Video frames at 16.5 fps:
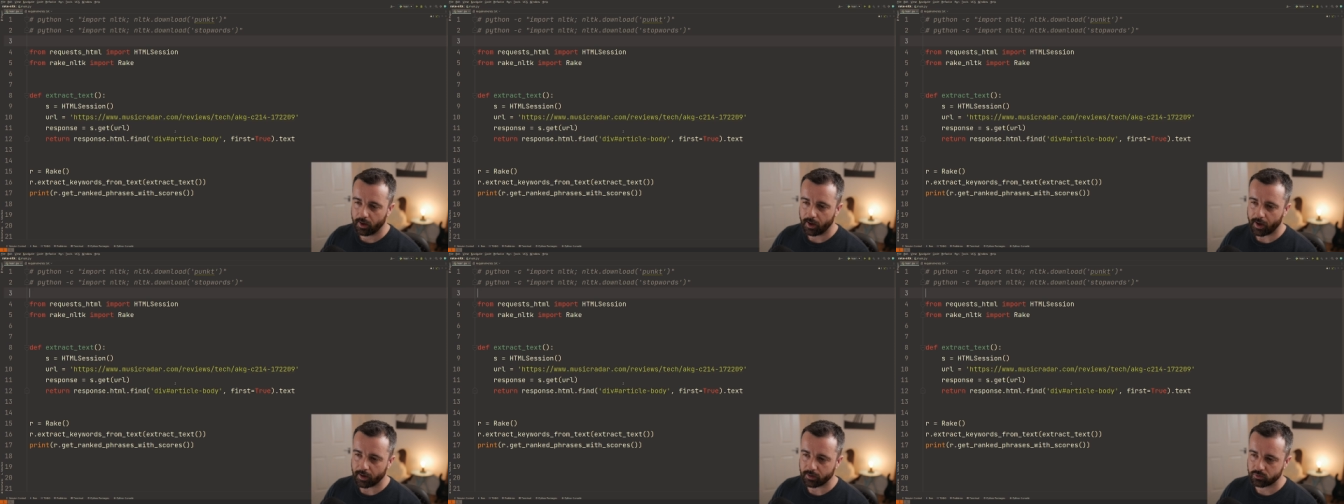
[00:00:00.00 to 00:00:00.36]

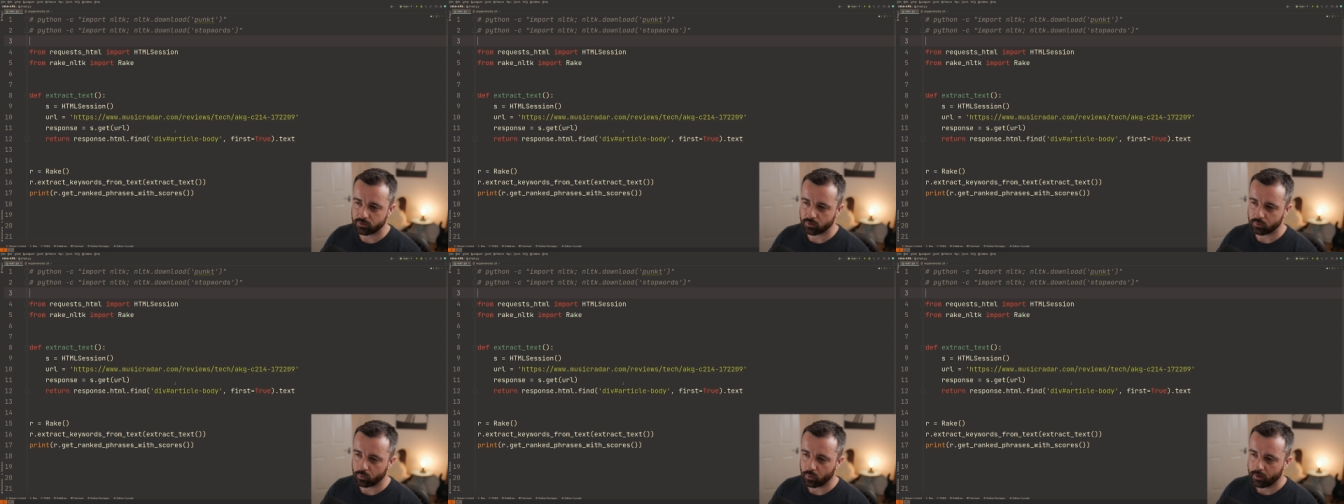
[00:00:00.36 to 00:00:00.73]

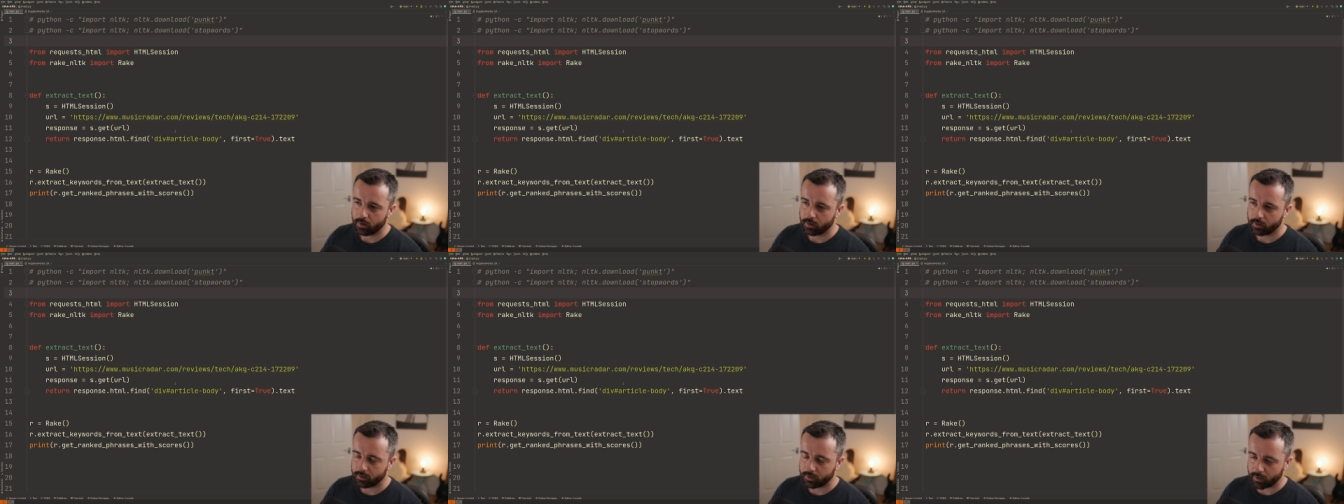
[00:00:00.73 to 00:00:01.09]
actual
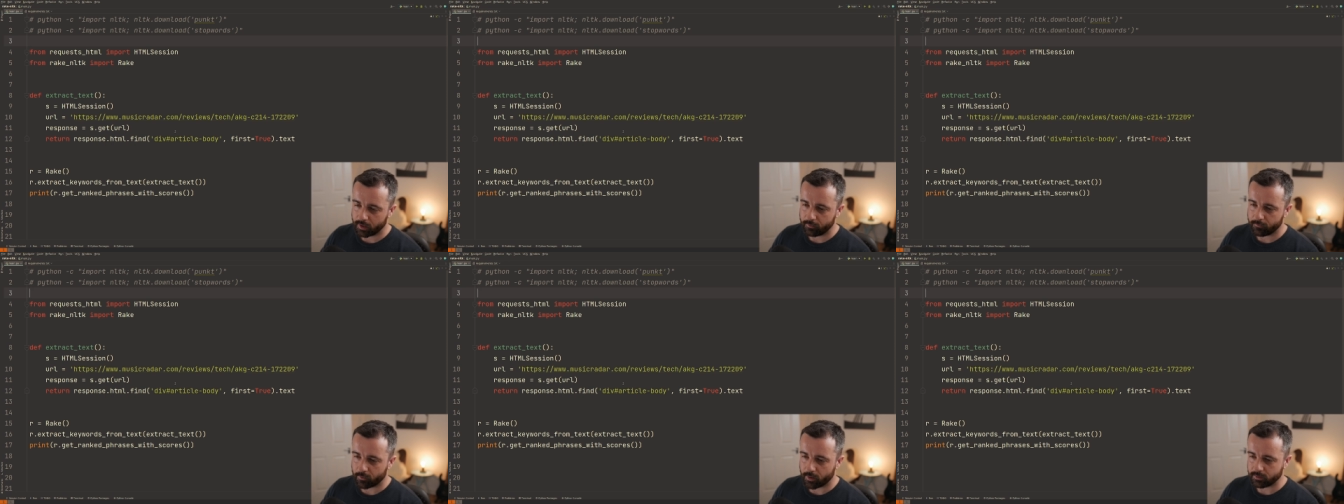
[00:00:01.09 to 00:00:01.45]

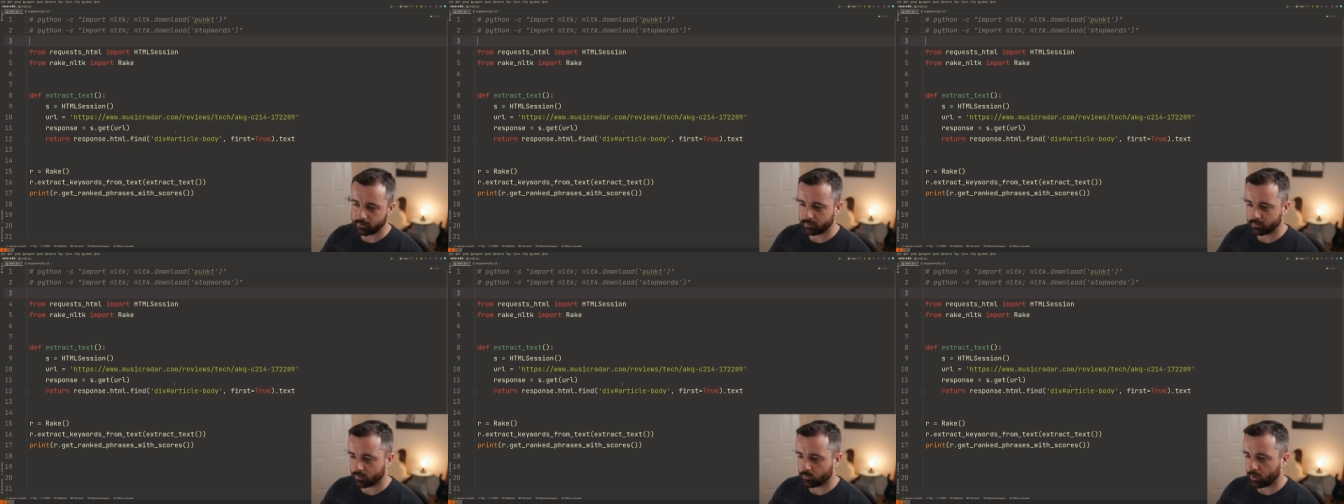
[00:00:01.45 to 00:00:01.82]
key
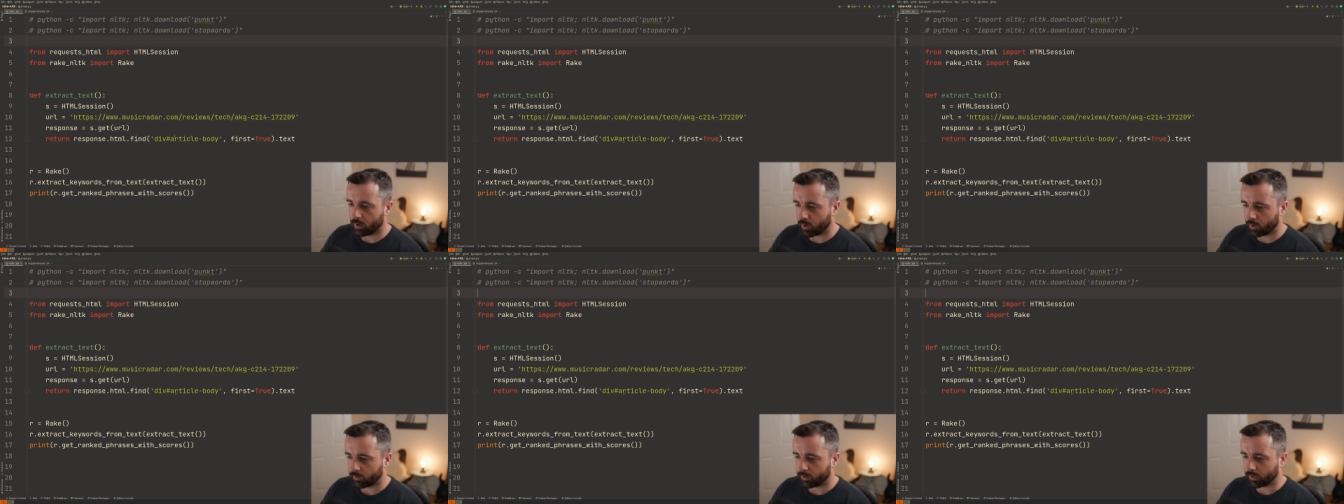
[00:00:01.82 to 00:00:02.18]
phrases that we're
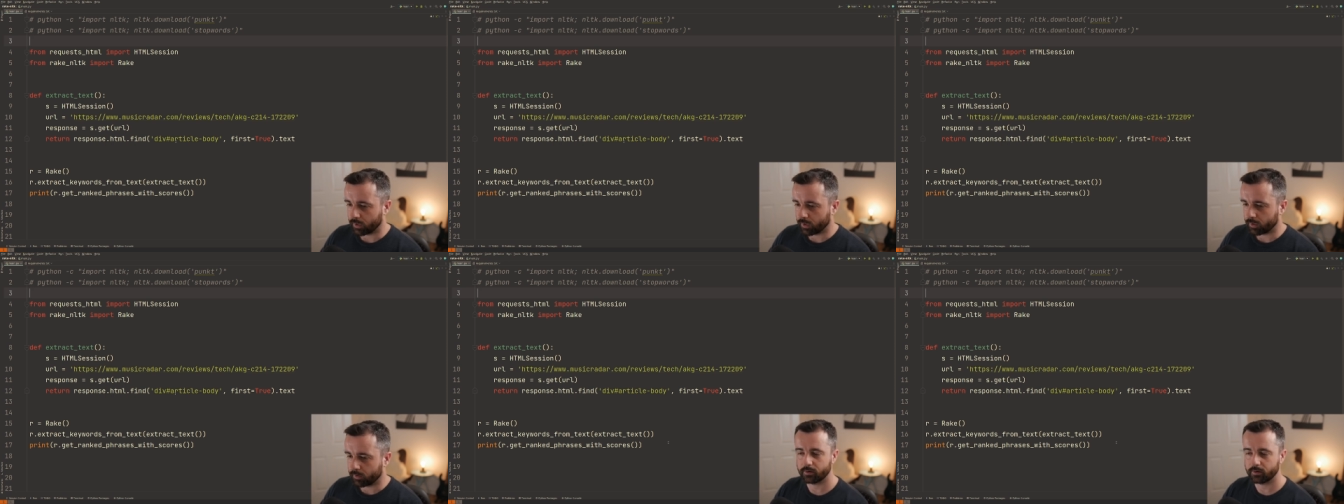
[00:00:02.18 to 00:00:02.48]
looking at.